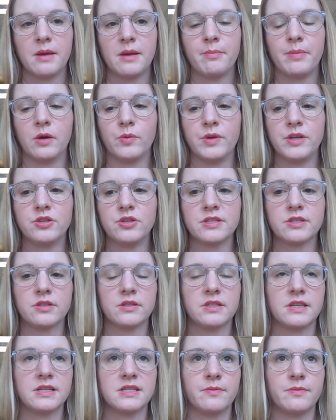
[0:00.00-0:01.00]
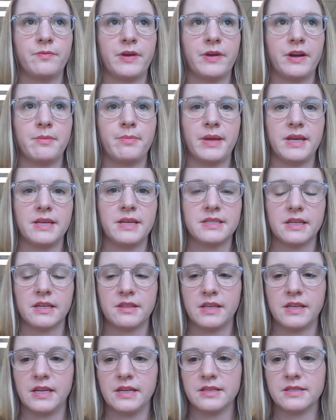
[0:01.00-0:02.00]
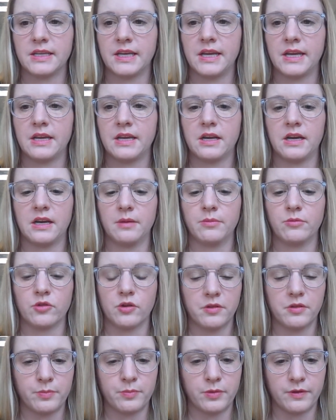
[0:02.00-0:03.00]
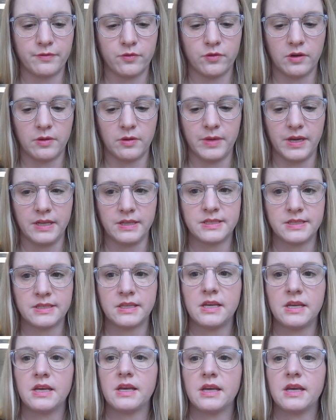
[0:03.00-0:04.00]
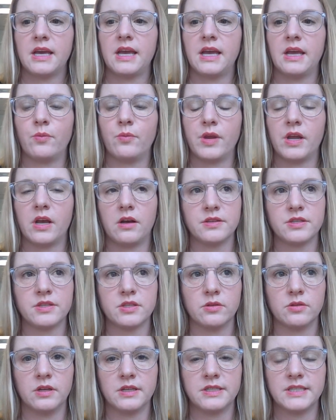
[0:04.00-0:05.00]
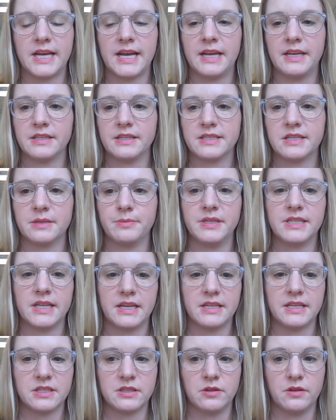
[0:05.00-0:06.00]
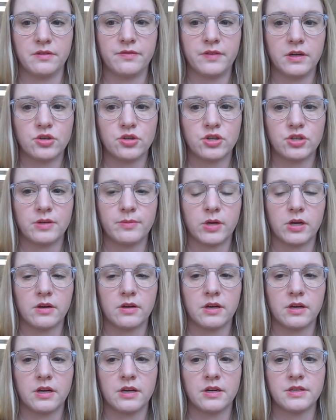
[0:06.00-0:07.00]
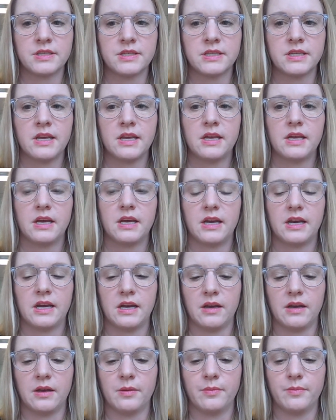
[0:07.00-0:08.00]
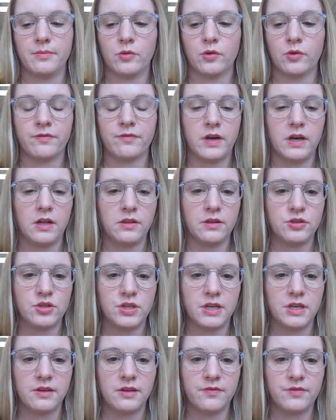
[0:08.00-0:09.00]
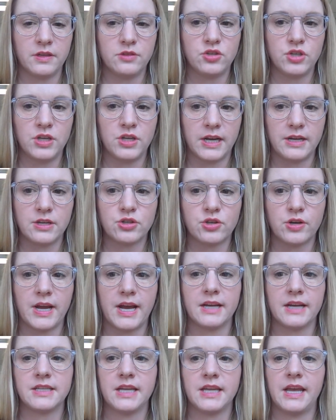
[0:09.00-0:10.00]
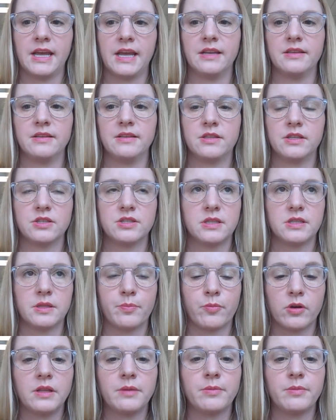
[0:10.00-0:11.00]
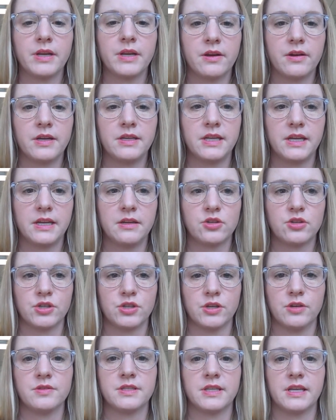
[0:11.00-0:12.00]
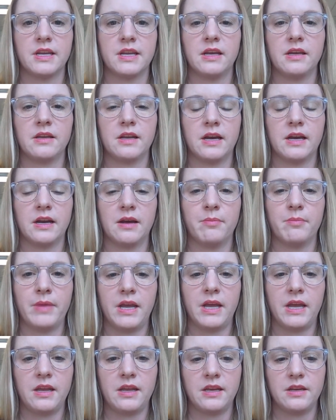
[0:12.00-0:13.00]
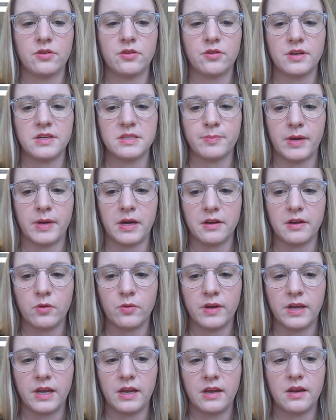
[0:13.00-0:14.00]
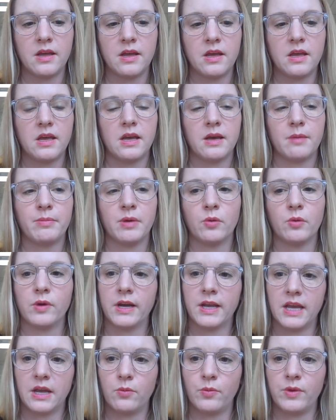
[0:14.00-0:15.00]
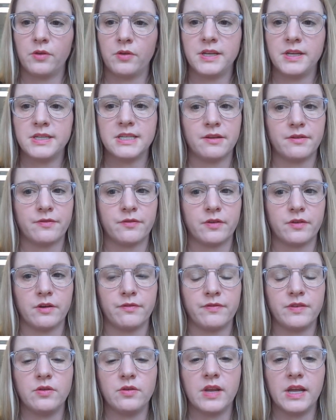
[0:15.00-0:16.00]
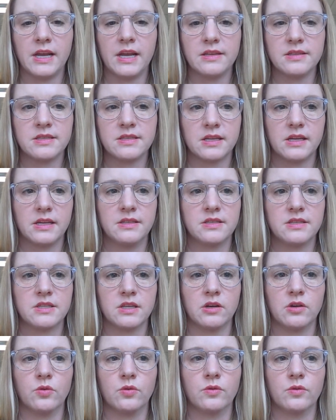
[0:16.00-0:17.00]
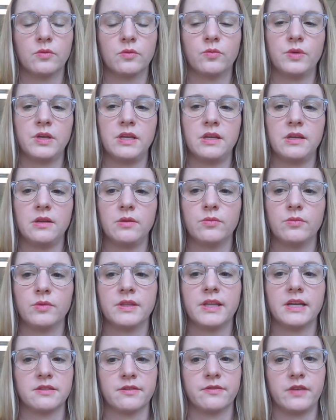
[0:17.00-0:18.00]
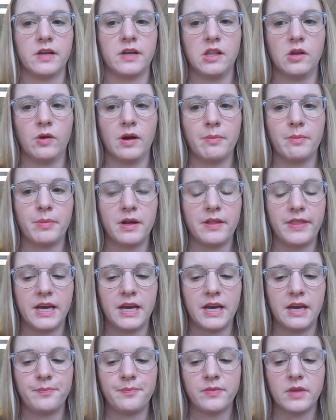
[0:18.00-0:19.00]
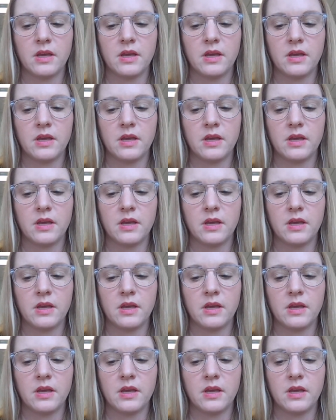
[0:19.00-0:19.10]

But we just looked at some very basic things like um, growth performance, and we also looked at some intestinal function markers, um, morphology of the GI tract, and this preliminary data shows that it uh, may increase body weight. But again, we only did it for a few days. And so we would like to follow up on that.